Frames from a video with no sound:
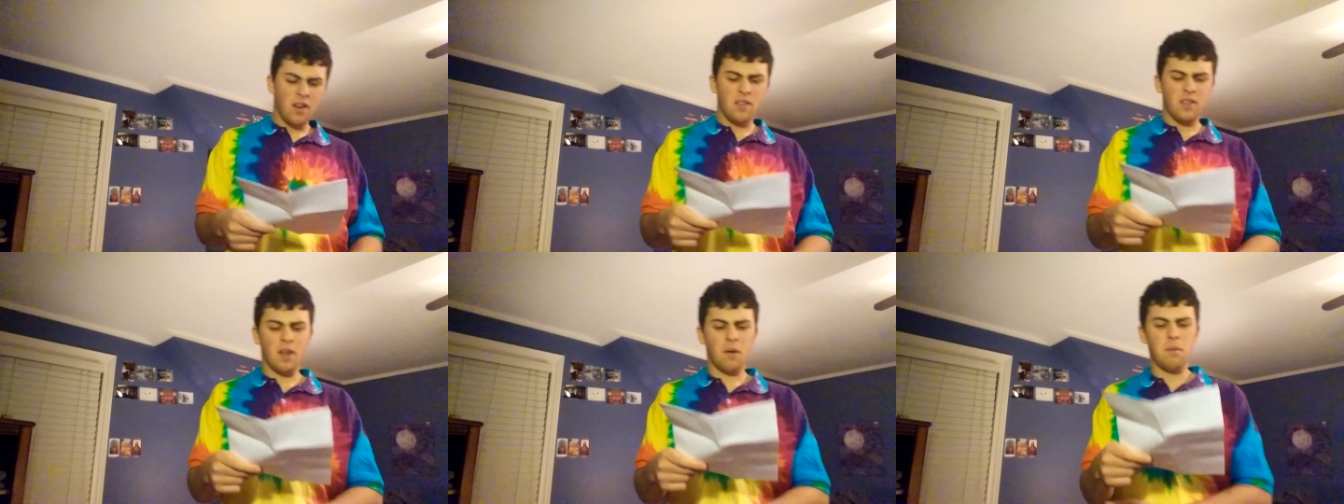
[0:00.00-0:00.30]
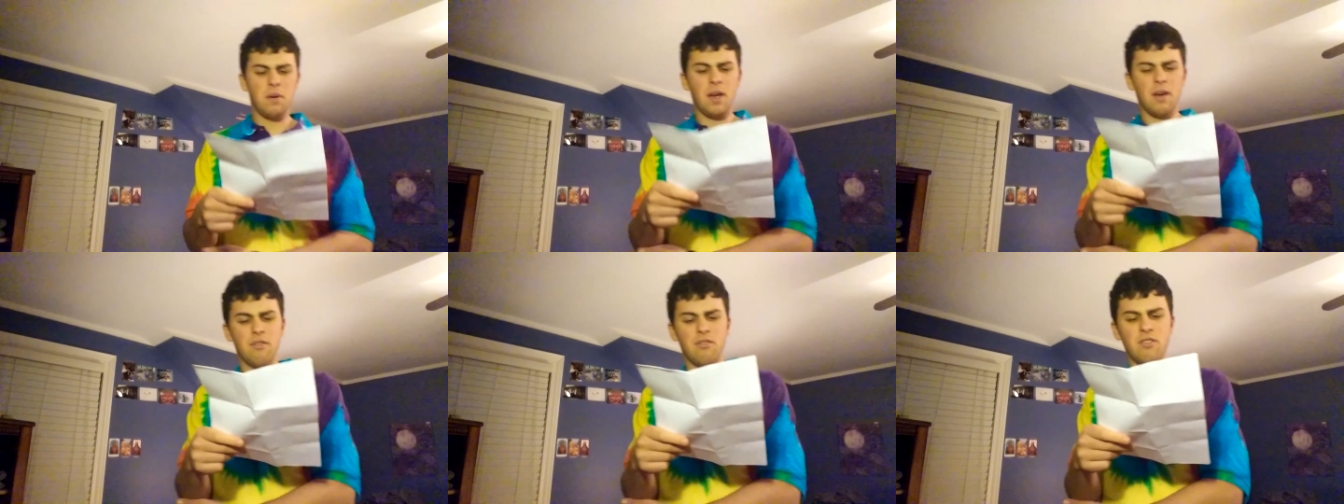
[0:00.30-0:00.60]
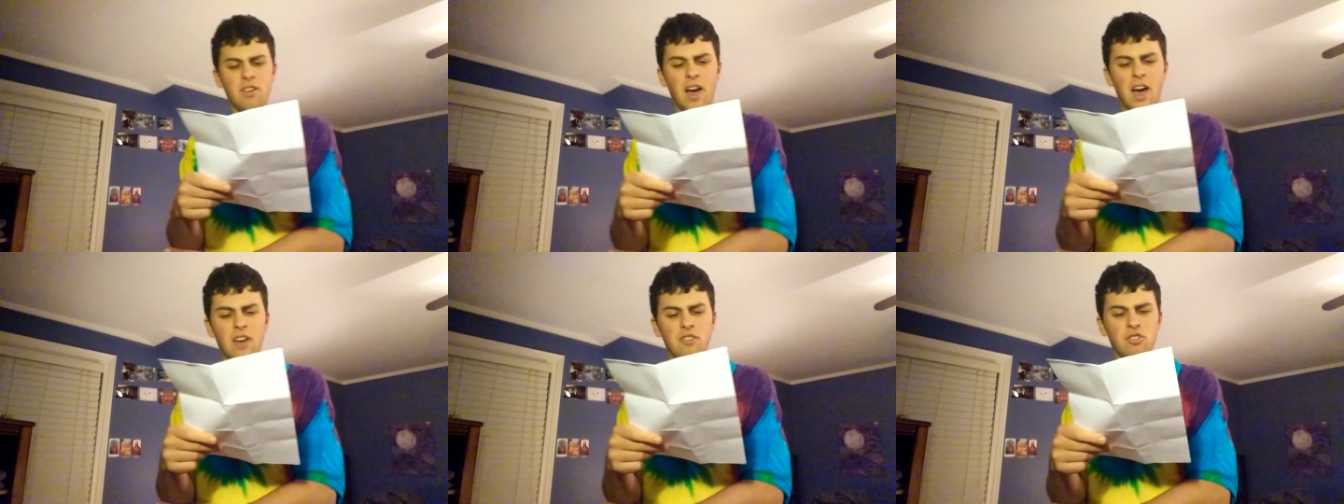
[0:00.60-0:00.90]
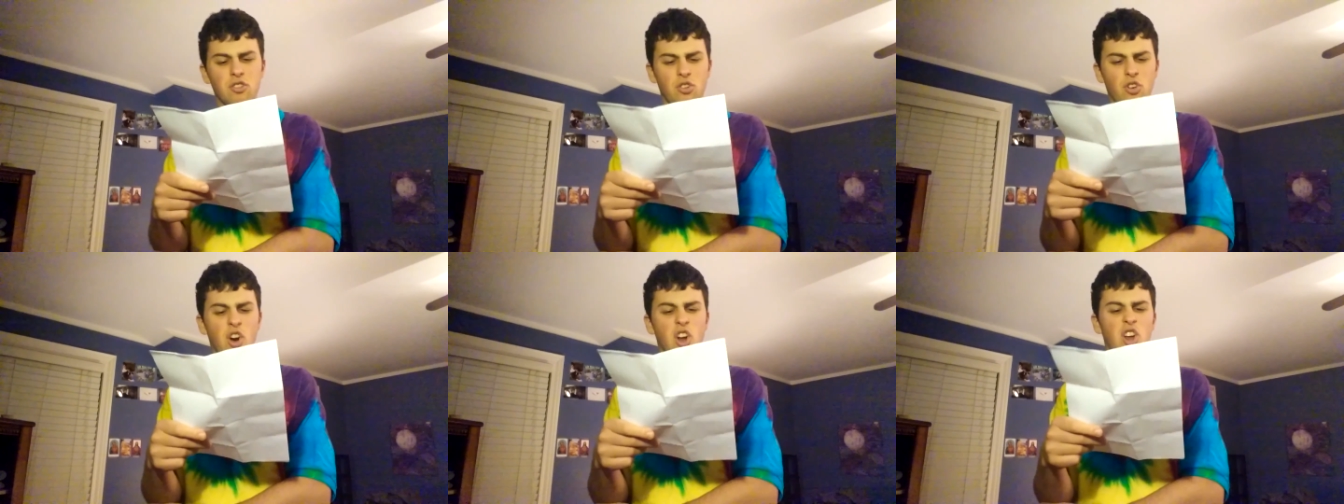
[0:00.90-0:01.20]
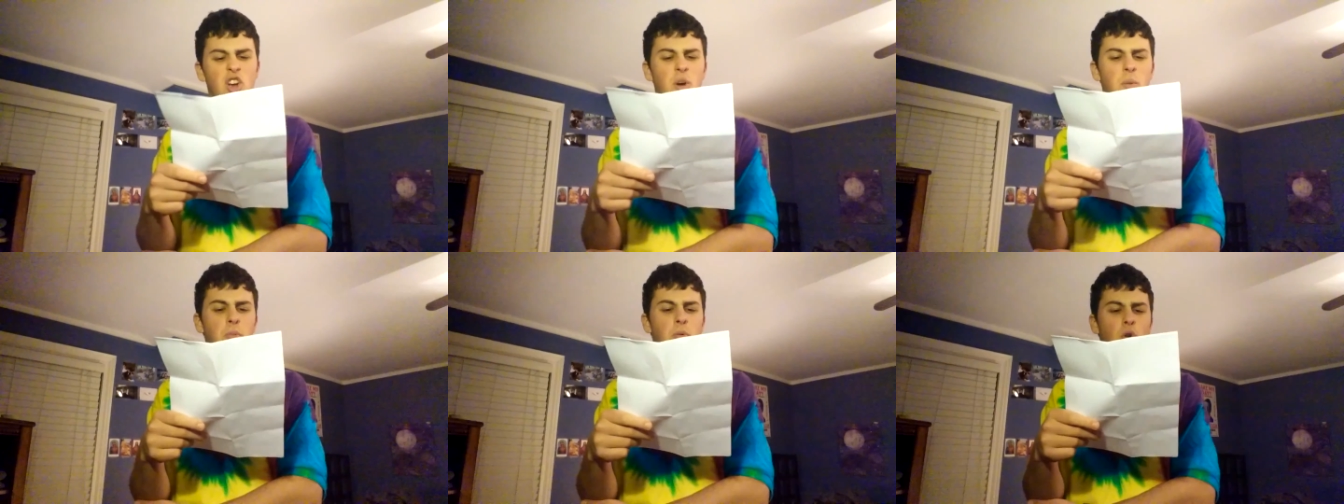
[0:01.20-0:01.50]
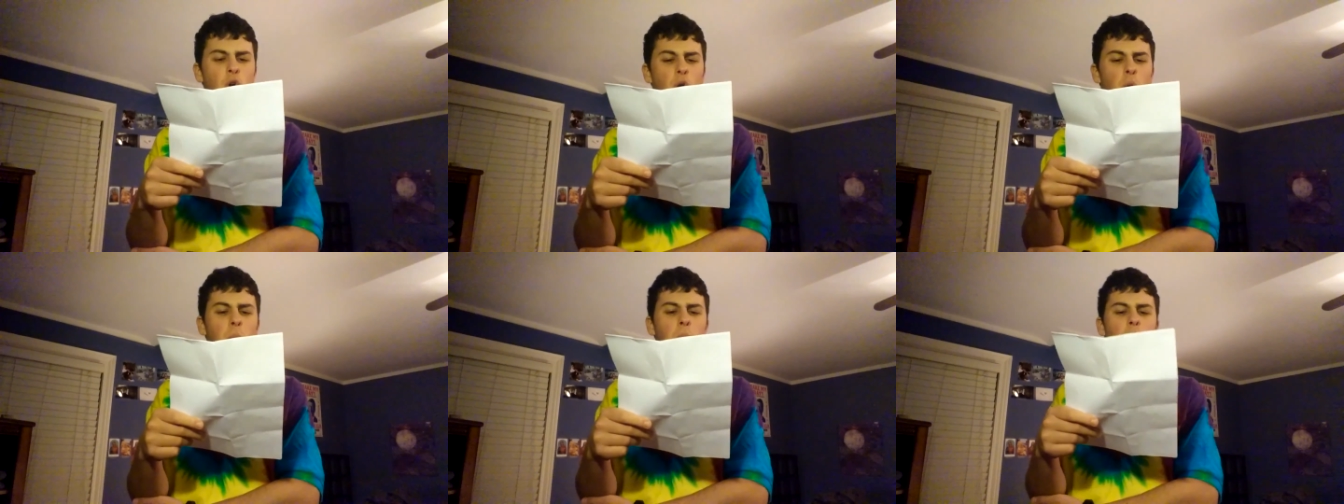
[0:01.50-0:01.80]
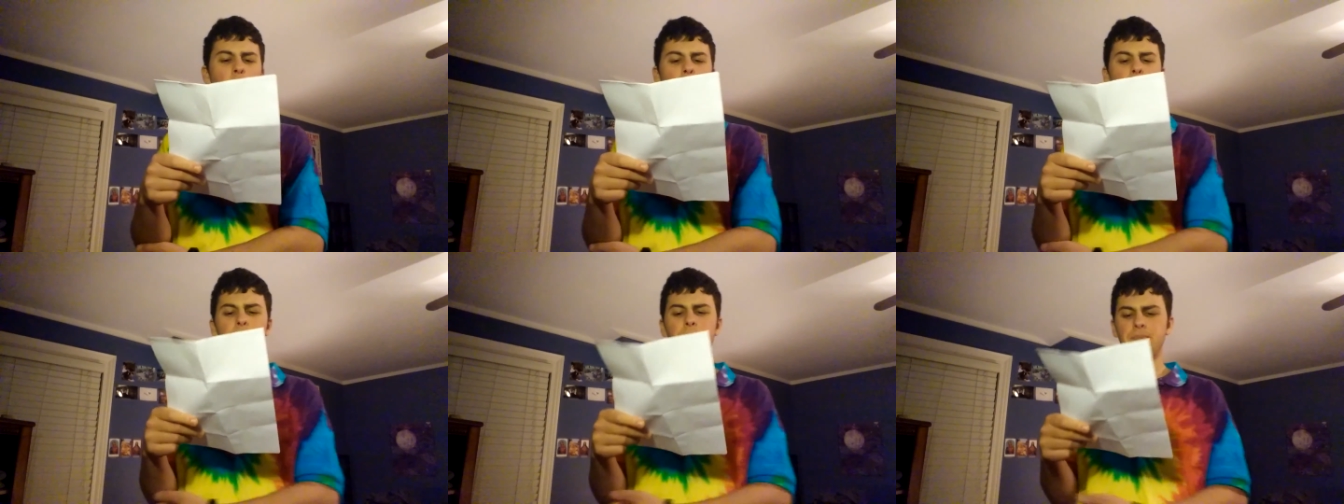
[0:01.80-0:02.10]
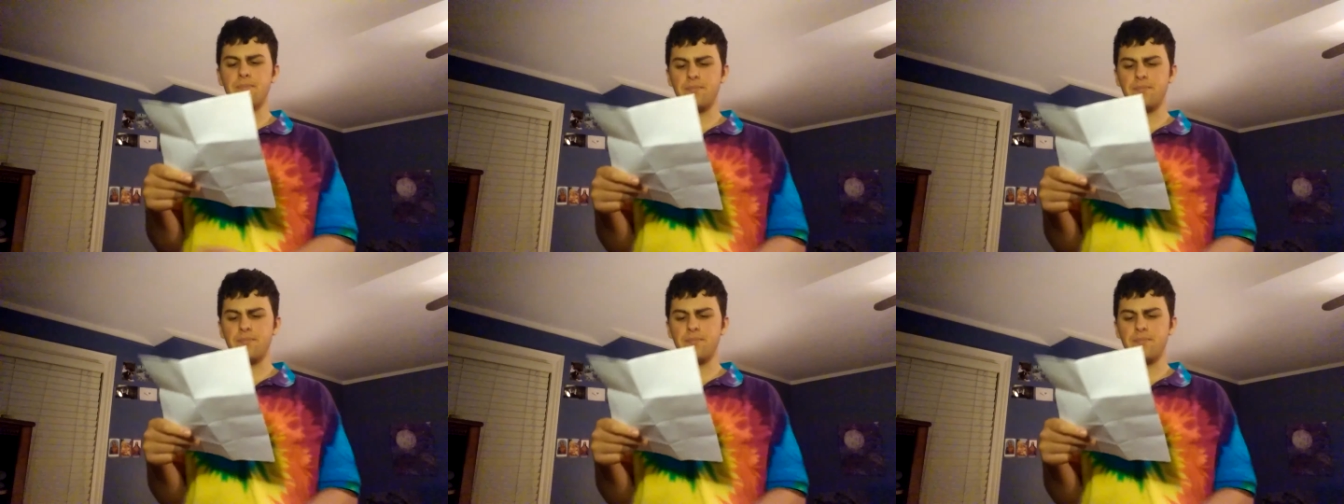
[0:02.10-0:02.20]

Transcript: Then we have Sasha cutting a promo.